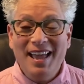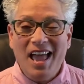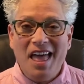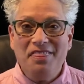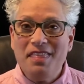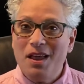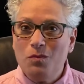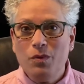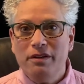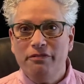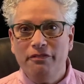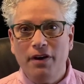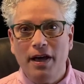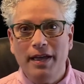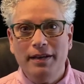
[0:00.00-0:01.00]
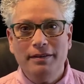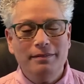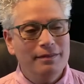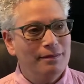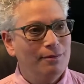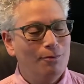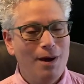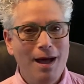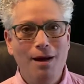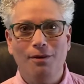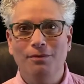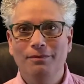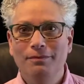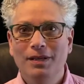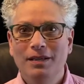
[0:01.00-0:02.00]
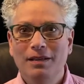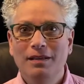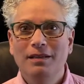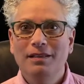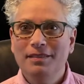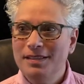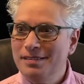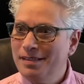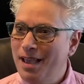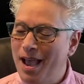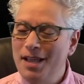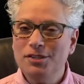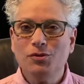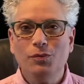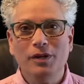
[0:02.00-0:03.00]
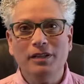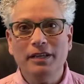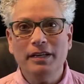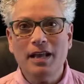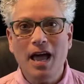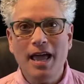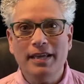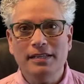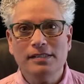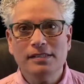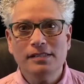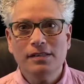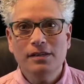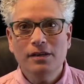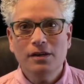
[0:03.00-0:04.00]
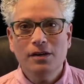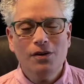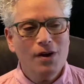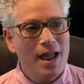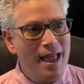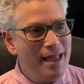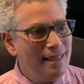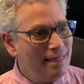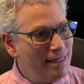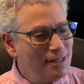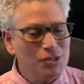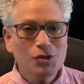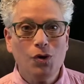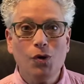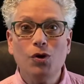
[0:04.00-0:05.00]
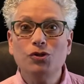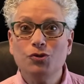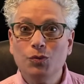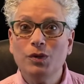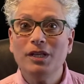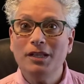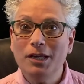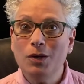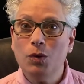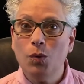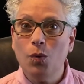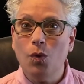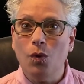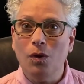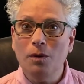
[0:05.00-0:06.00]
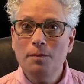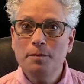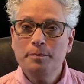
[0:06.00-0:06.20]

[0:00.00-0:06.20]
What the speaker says: And then we find, wow, this guy's really nice. Or hey, this girl's really cool.